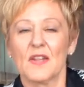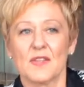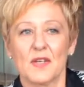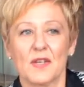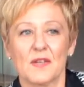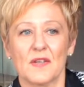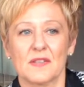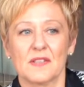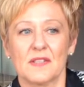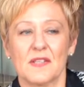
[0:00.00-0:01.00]

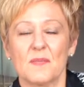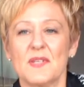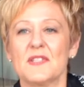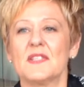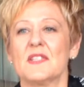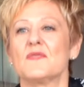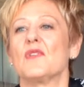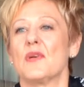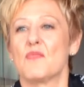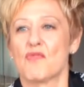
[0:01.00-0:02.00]
The business is
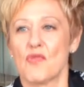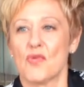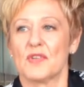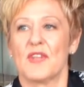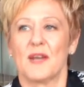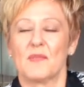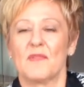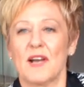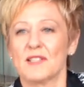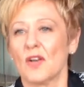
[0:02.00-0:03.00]
very broad in that it
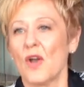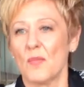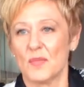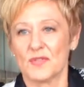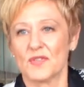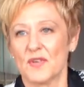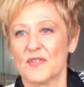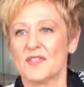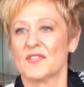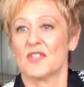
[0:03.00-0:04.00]
provides a lot more
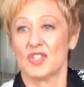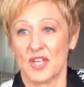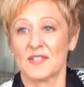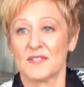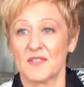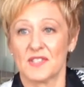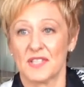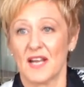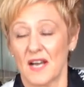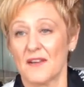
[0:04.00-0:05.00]
services than just for
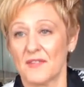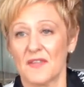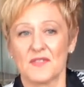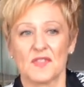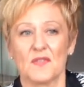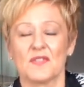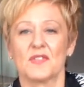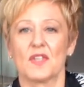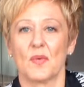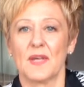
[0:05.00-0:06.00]
IVF
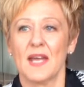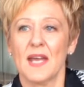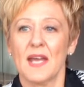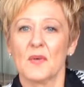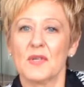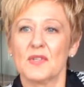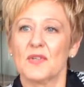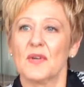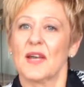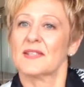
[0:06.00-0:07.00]
services. So we
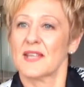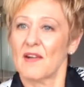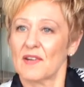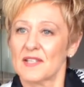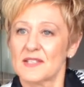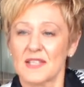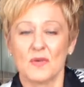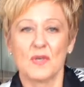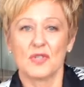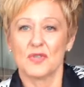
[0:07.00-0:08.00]
do
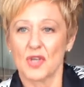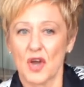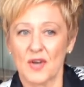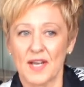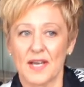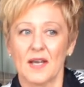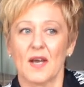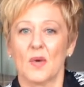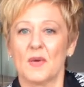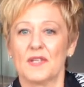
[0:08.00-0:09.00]
surrogacy, we do donor,
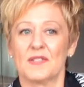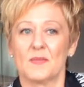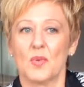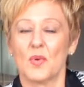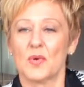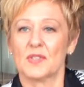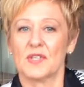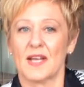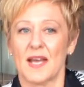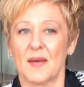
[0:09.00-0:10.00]
we
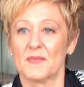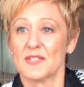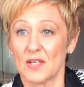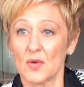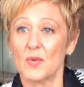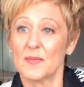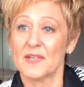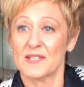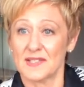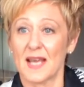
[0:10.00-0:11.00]
support single
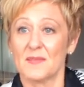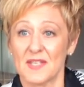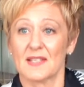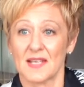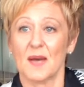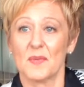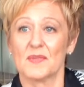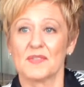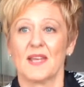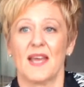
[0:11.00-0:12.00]
women and same-sex
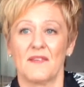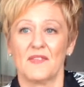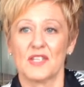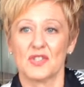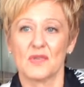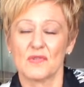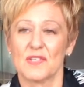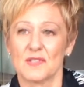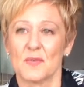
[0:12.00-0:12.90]
couples have their children as